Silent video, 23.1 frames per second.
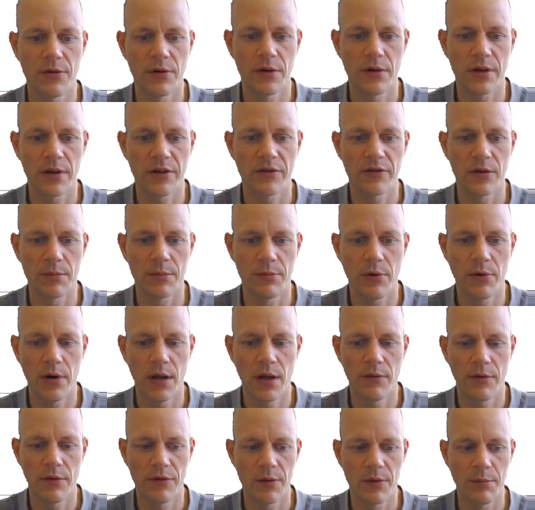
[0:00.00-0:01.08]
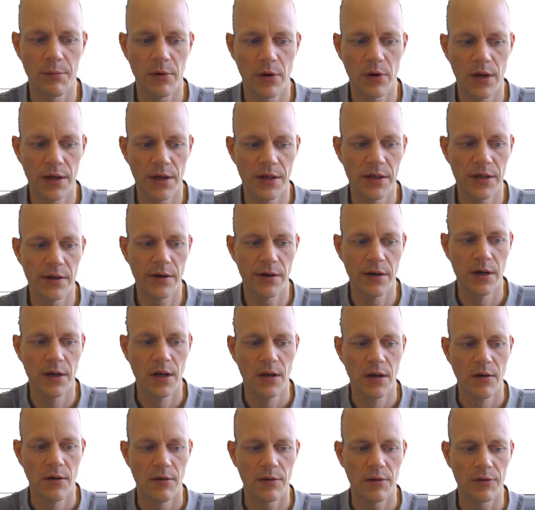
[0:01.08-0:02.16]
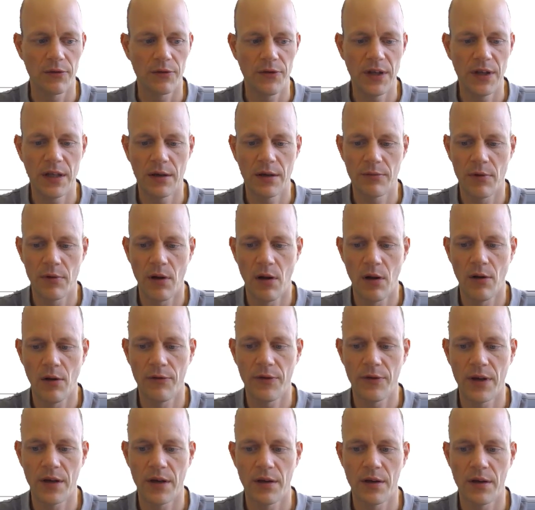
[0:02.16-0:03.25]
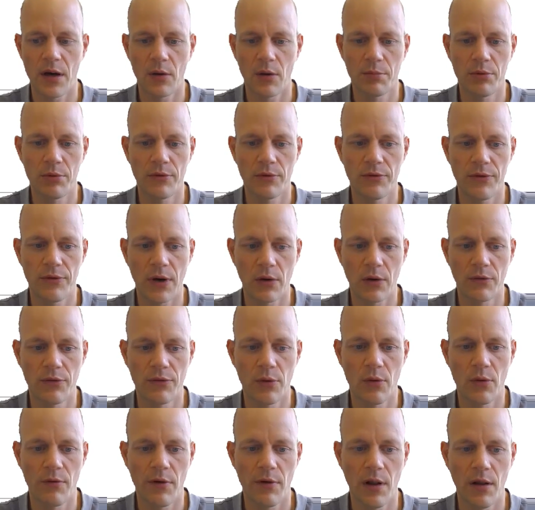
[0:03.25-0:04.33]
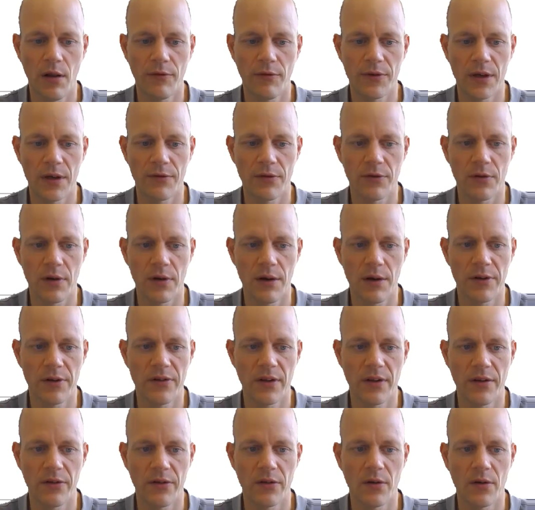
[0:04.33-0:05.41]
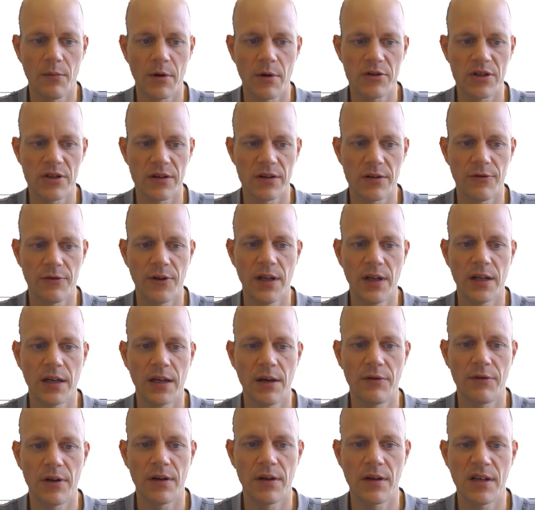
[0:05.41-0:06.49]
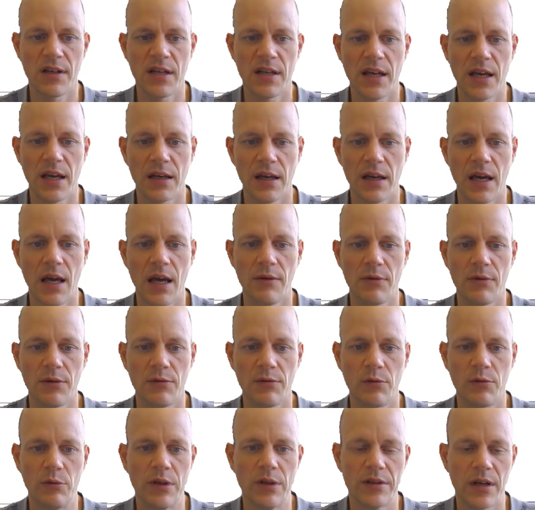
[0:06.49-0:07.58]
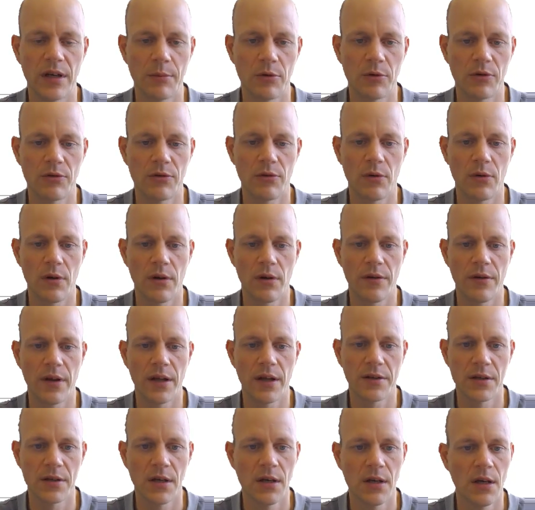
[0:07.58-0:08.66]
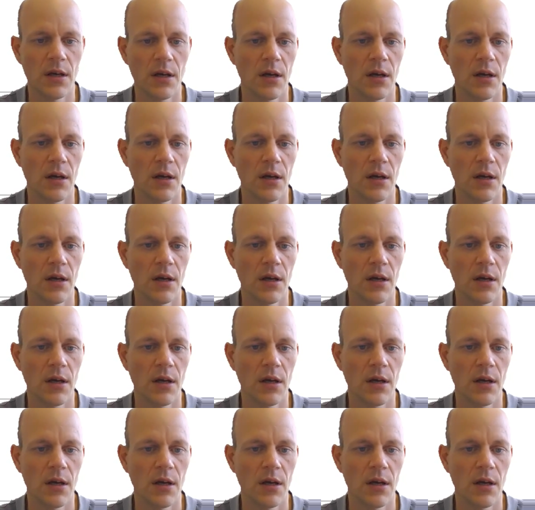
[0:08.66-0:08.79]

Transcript: for an industrial boiler with the boiler here, with a feeding valve and an outflow valve. We have a level sensor measuring the filling level in the tank, and we have a real-time controller that